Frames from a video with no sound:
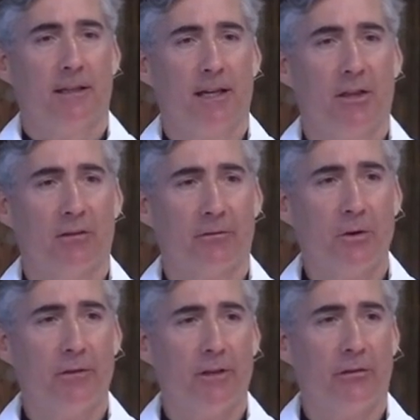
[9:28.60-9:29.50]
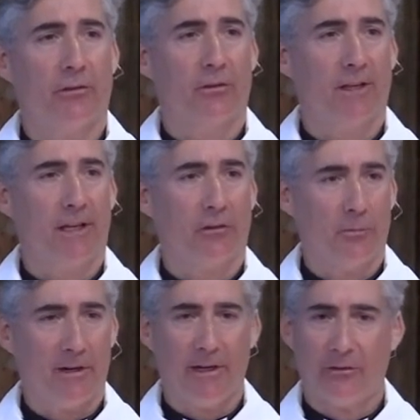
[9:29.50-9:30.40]
And the fruit of this
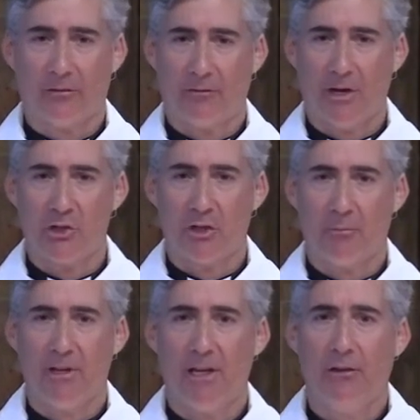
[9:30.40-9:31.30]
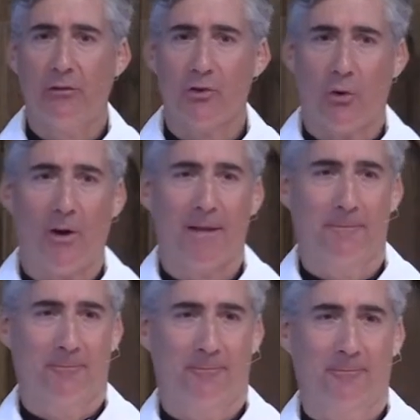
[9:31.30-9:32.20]
experience of friendship is joy.
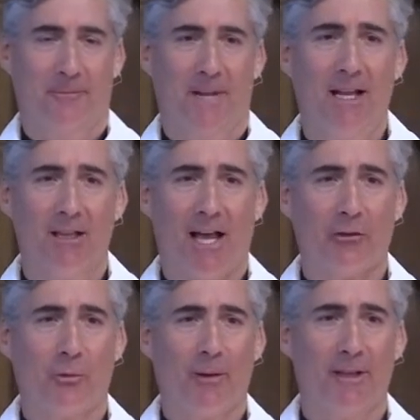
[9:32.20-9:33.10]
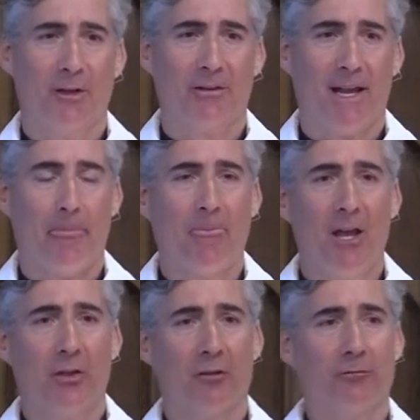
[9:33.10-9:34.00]
Last week we looked at
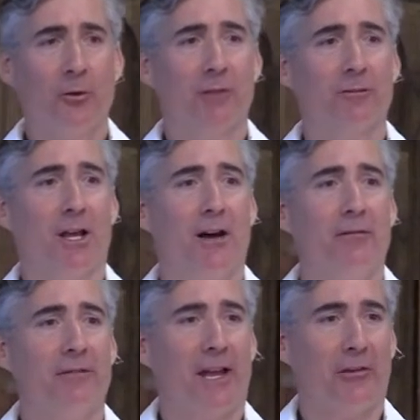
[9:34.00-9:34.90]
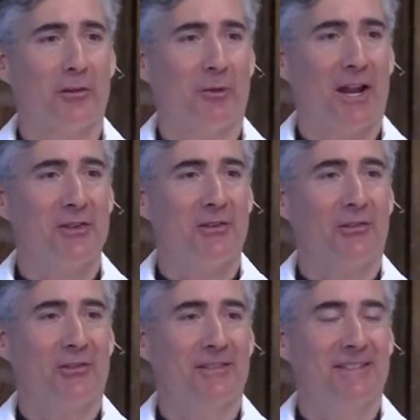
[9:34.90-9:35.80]
the fruit of love as the
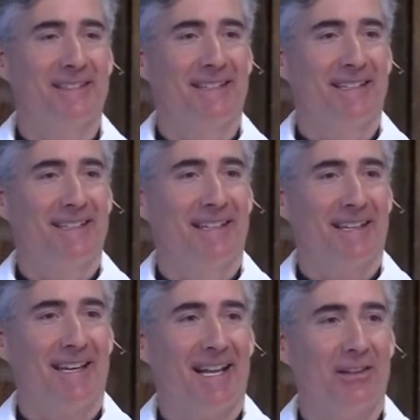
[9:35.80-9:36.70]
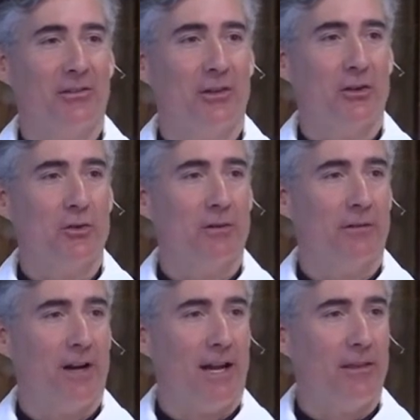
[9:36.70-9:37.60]
branches connected to the true
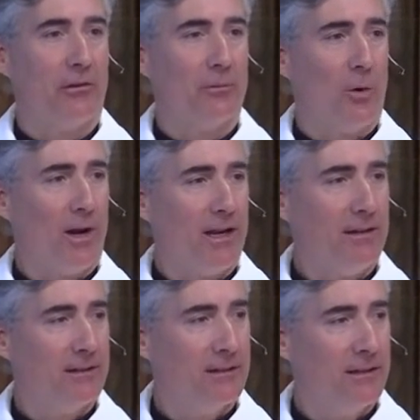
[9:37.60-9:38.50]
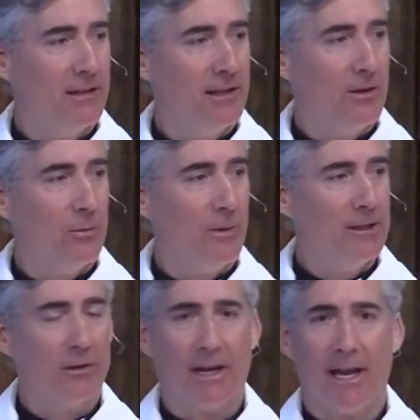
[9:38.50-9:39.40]
vine. This morning we
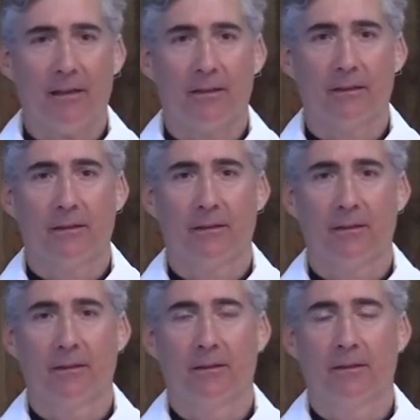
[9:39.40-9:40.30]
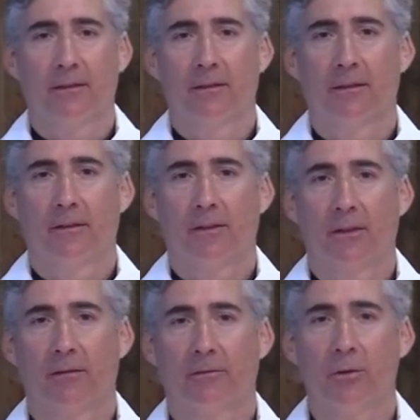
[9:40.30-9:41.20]
look at
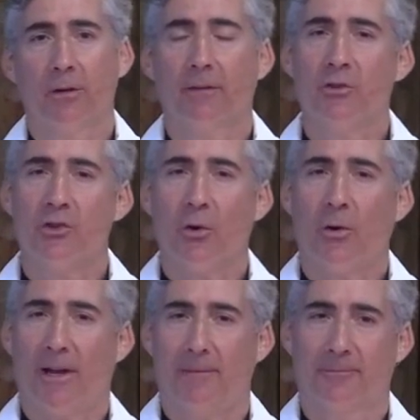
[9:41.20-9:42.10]
the fruit of joy.